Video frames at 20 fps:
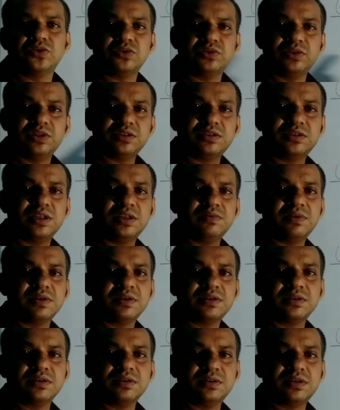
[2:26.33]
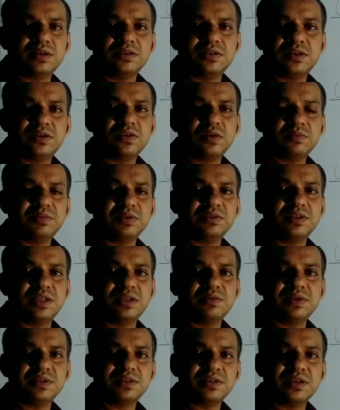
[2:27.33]
So this derivation, the result of this
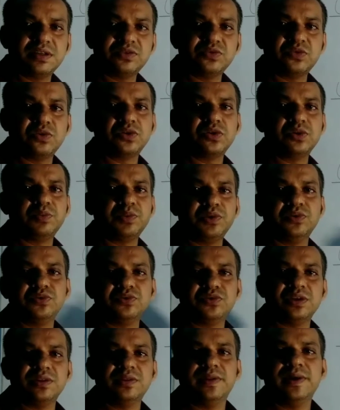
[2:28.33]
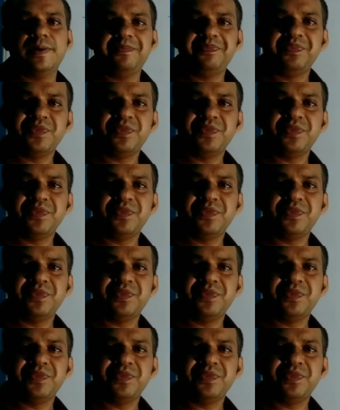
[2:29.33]
derivation is going to be used in the